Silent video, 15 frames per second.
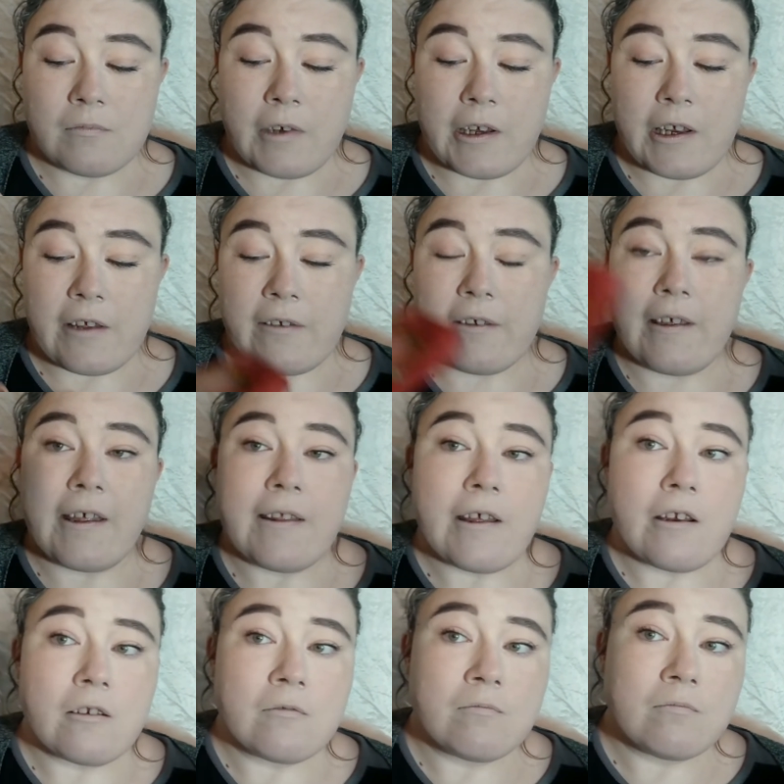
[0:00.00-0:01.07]
Can you see
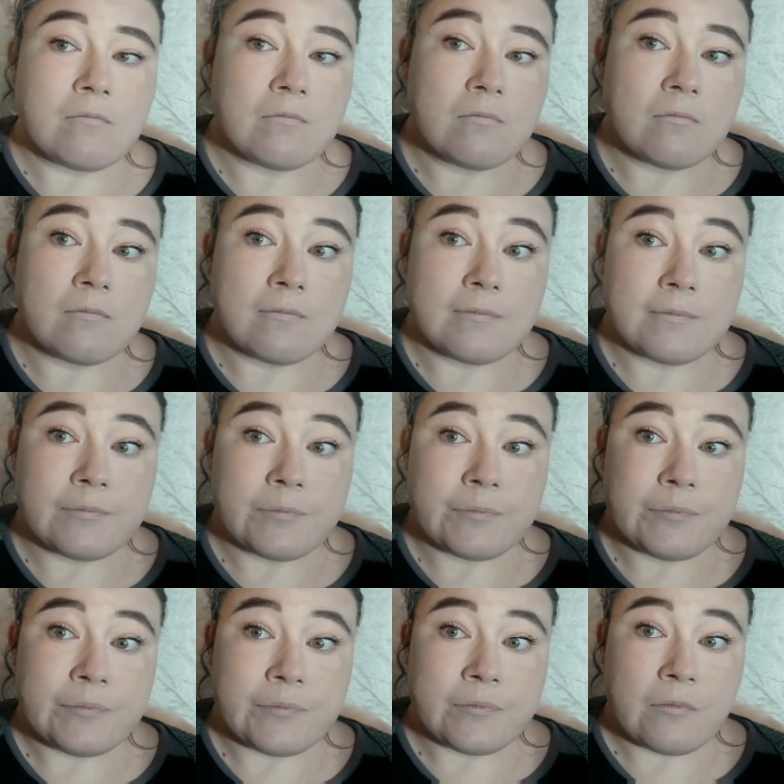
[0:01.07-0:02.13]
that?
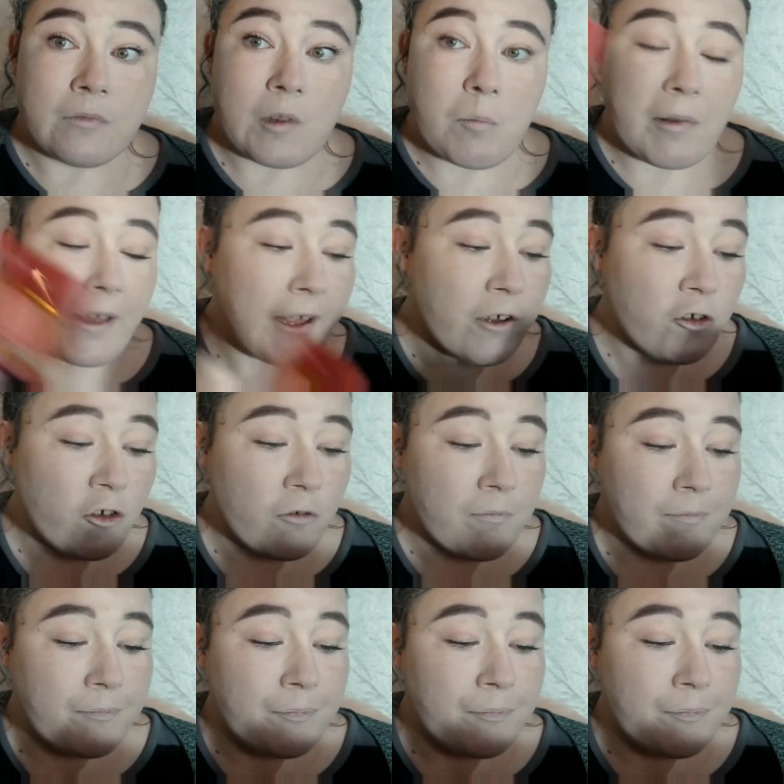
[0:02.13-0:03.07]
The blush,